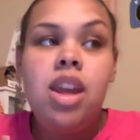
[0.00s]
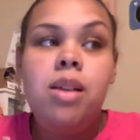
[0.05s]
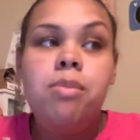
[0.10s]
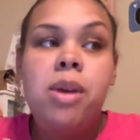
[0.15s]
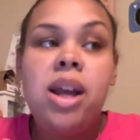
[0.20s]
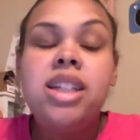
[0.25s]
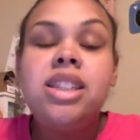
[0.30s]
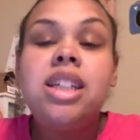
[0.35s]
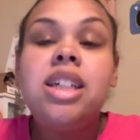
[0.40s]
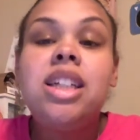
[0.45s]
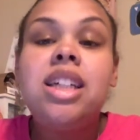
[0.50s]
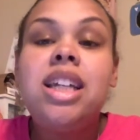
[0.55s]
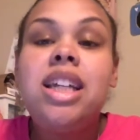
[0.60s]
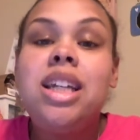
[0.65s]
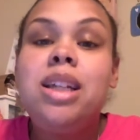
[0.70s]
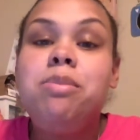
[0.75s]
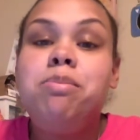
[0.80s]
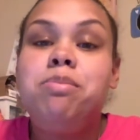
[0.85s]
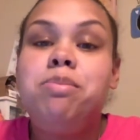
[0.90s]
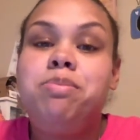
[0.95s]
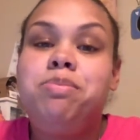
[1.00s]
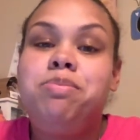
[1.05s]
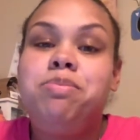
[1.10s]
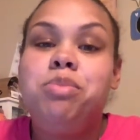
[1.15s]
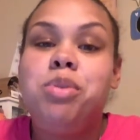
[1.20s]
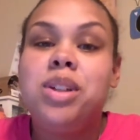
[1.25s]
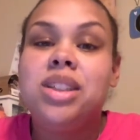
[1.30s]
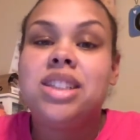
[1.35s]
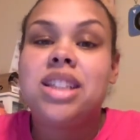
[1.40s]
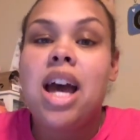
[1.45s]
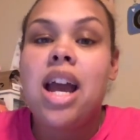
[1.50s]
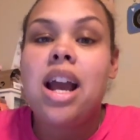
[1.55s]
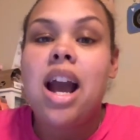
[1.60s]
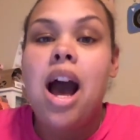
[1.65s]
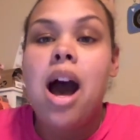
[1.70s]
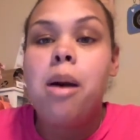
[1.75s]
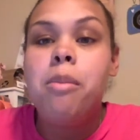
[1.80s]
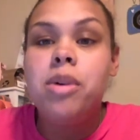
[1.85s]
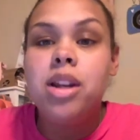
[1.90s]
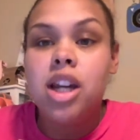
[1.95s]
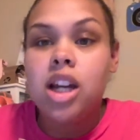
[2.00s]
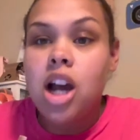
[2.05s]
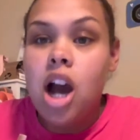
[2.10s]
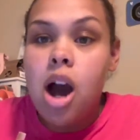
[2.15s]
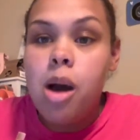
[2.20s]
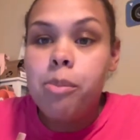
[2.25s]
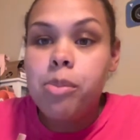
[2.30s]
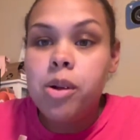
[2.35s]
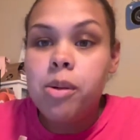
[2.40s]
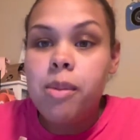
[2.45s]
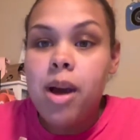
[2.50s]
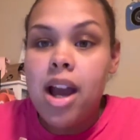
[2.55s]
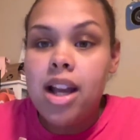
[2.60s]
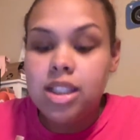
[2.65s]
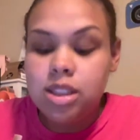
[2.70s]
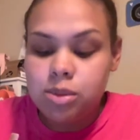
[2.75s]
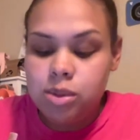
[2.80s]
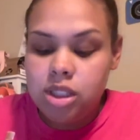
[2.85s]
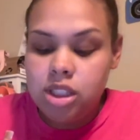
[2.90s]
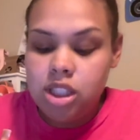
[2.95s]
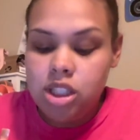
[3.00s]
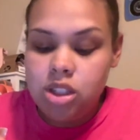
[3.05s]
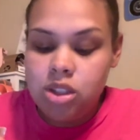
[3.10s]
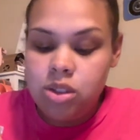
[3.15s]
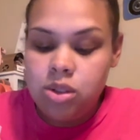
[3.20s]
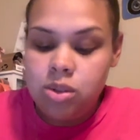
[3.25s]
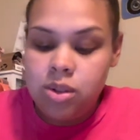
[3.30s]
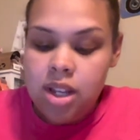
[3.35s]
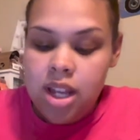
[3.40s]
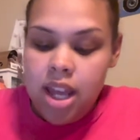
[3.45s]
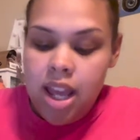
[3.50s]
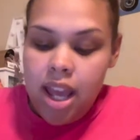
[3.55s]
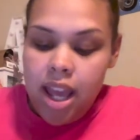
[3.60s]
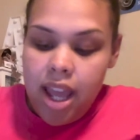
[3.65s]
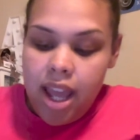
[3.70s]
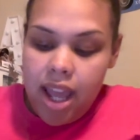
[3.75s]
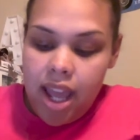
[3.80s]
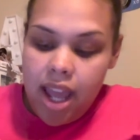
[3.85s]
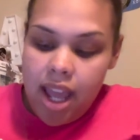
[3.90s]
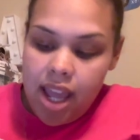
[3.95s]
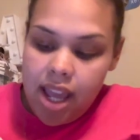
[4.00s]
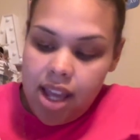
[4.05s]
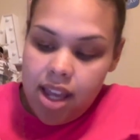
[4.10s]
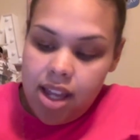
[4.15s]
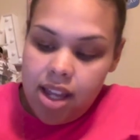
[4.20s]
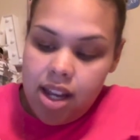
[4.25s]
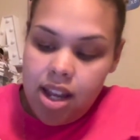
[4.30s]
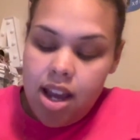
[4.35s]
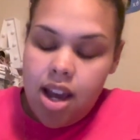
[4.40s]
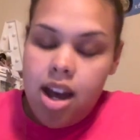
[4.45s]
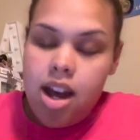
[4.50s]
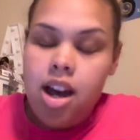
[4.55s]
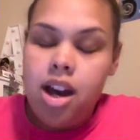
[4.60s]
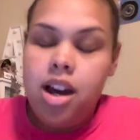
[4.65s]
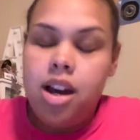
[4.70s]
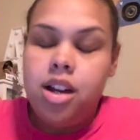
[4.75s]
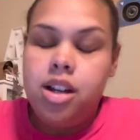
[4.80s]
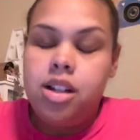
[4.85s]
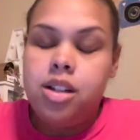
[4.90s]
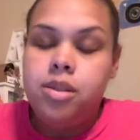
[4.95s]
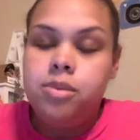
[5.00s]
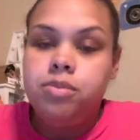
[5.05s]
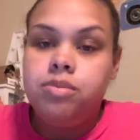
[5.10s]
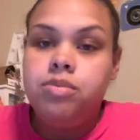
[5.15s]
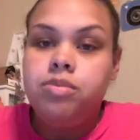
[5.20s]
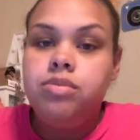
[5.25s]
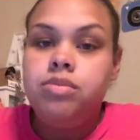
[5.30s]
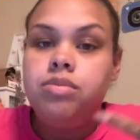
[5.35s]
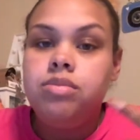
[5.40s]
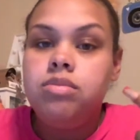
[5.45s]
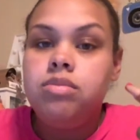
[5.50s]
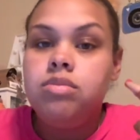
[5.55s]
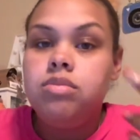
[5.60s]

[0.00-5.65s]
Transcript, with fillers: basically he was like, I'm going to compromise with you. And, um,